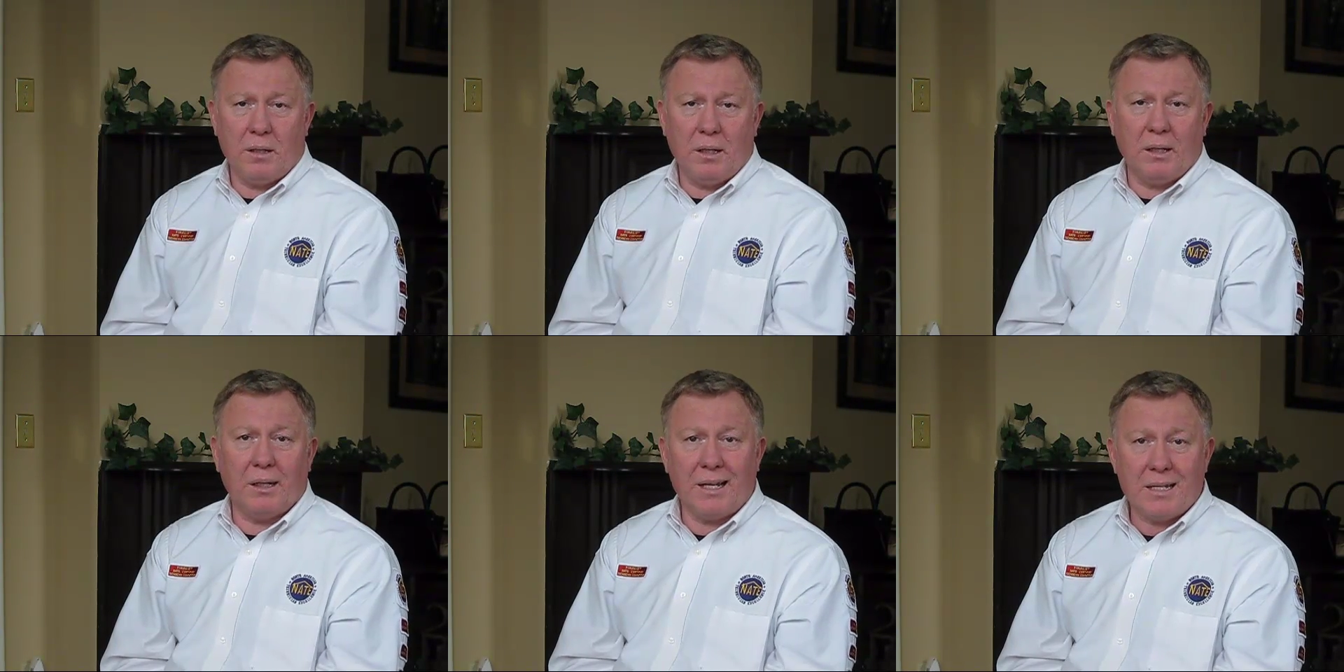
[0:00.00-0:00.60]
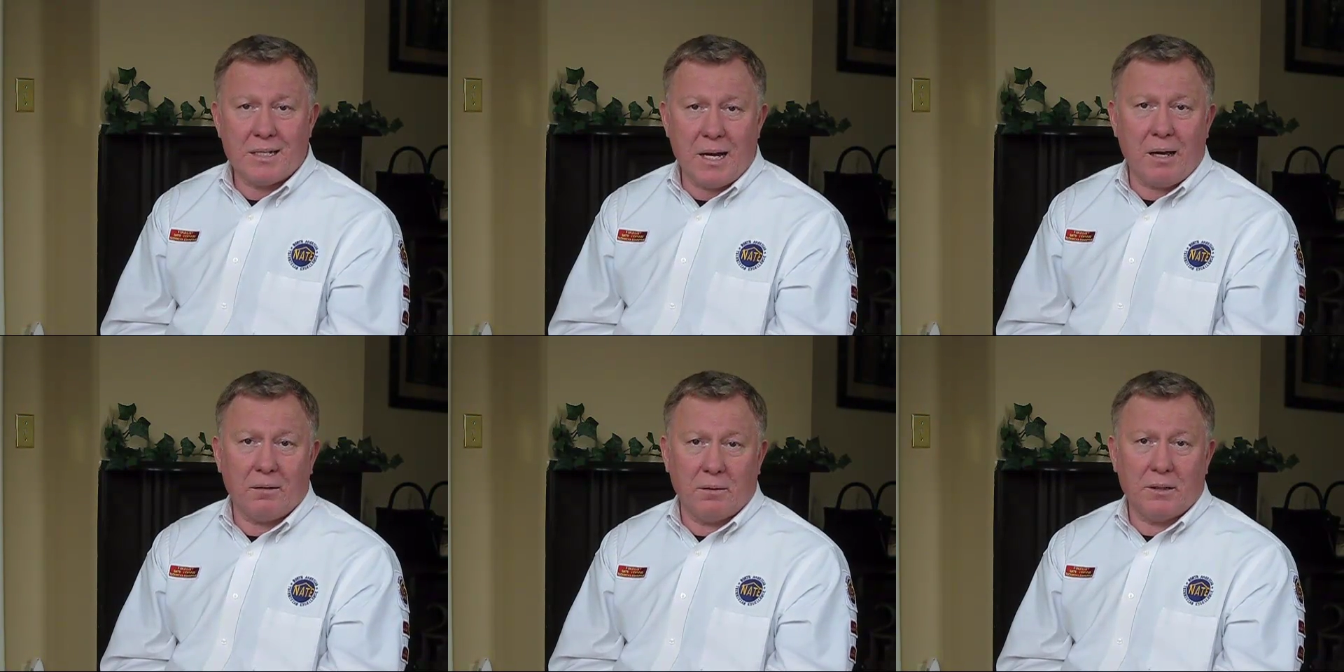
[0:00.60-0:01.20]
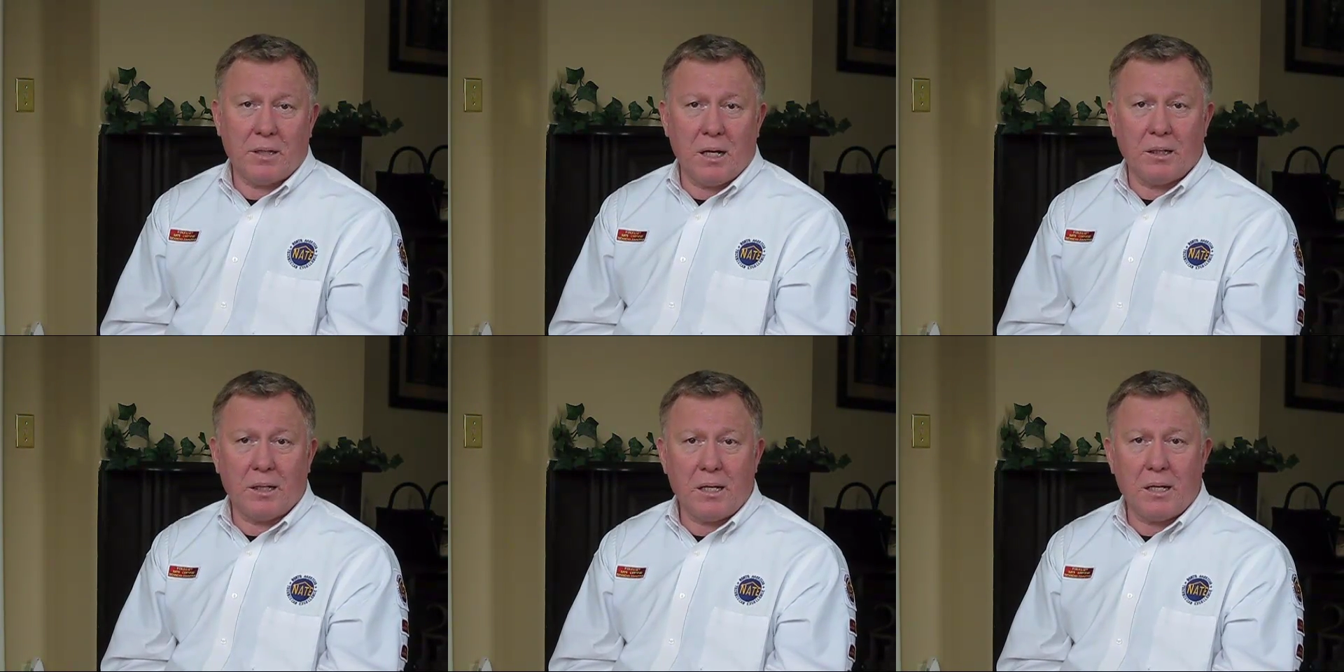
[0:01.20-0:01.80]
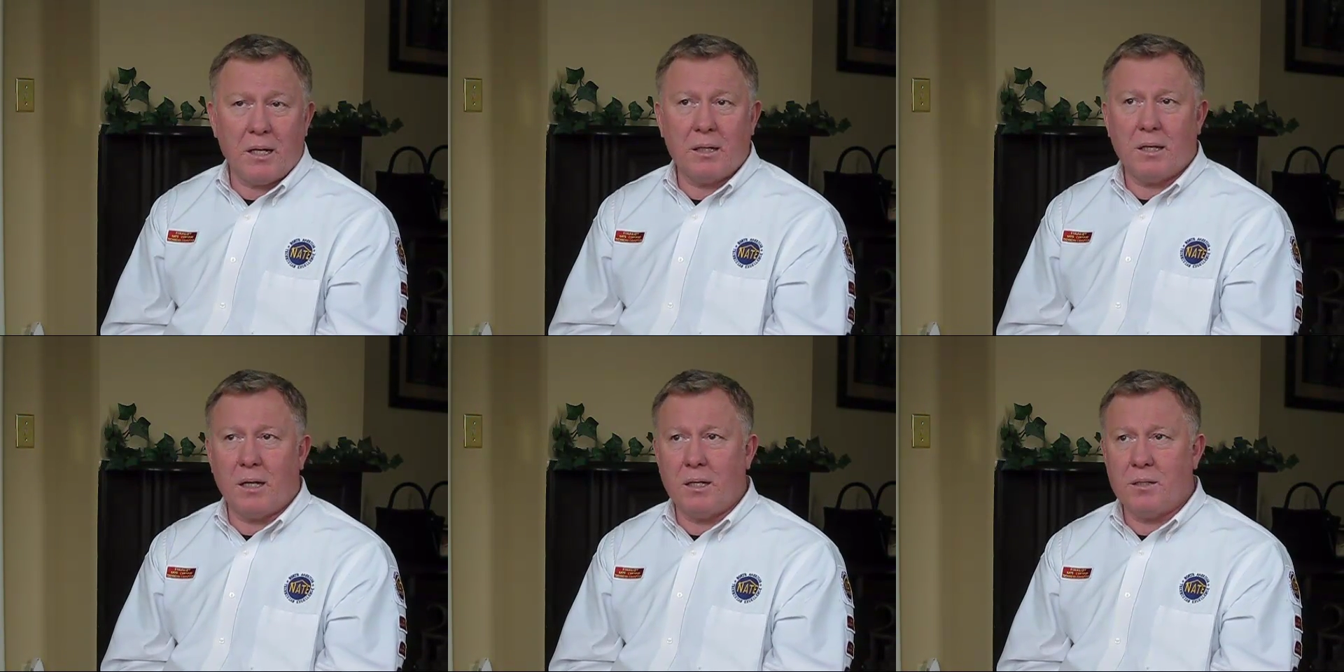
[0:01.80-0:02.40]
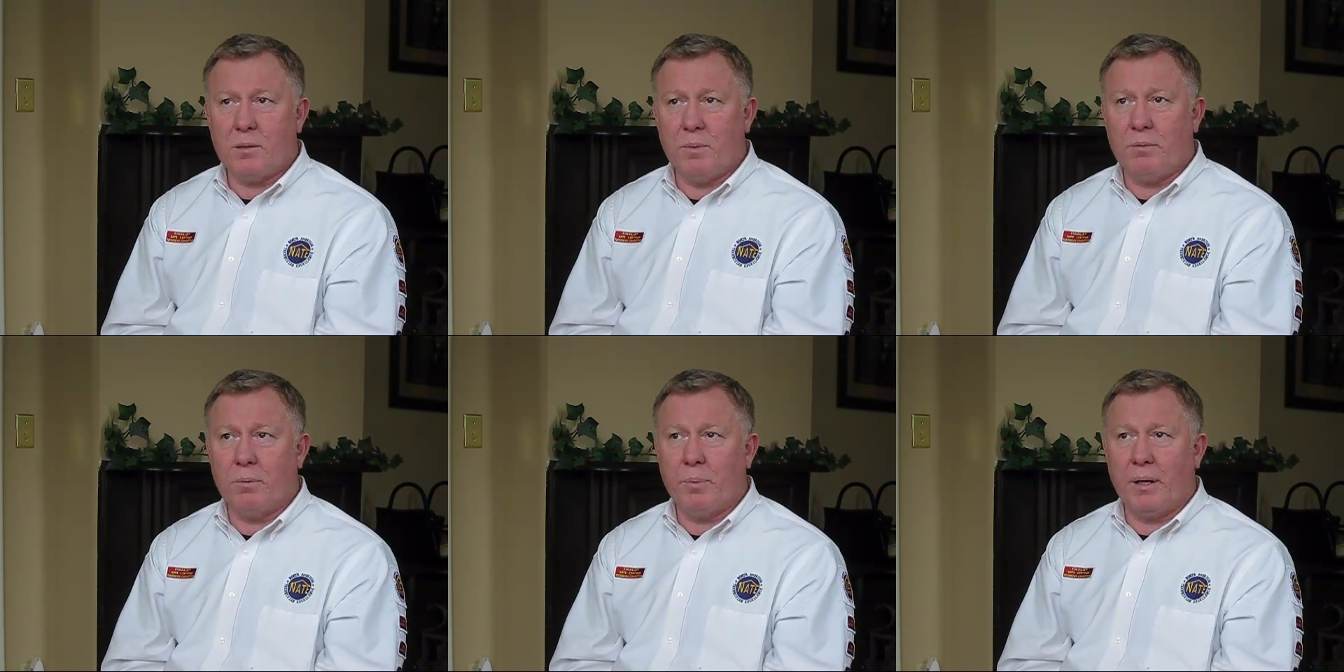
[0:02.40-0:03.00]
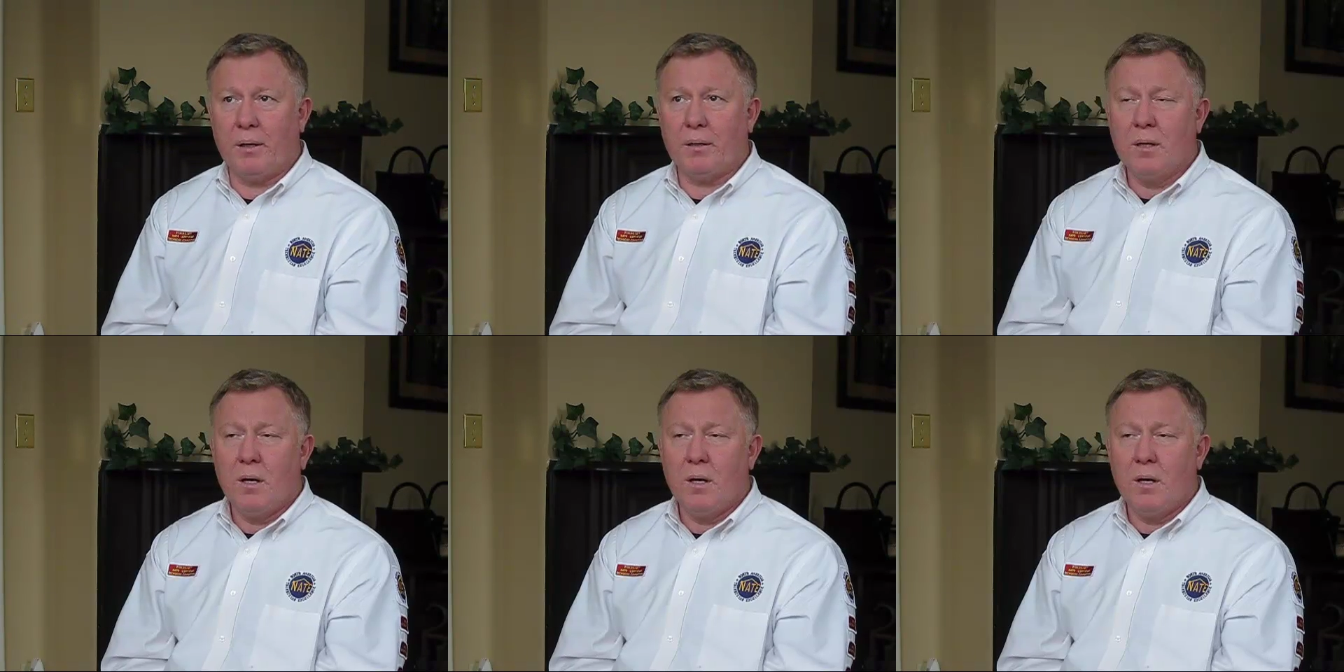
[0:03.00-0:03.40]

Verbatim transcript: it leaks out, it's got a leak in it that needs to be repaired.